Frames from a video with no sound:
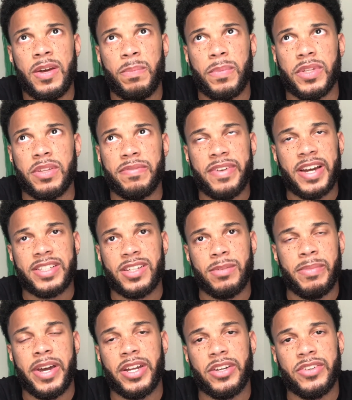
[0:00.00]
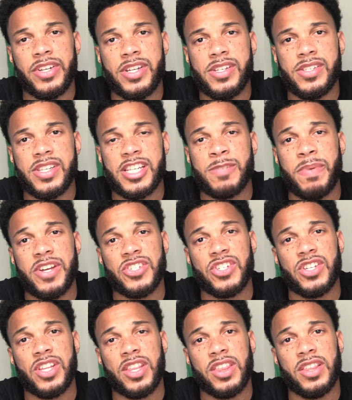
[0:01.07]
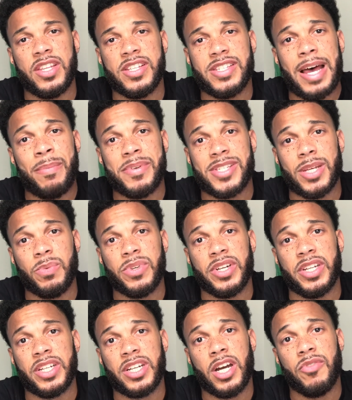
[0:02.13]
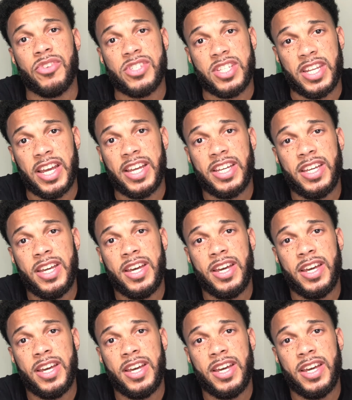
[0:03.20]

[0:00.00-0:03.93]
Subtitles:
but the fact of the matter is, especially the topics that we're going to cover today,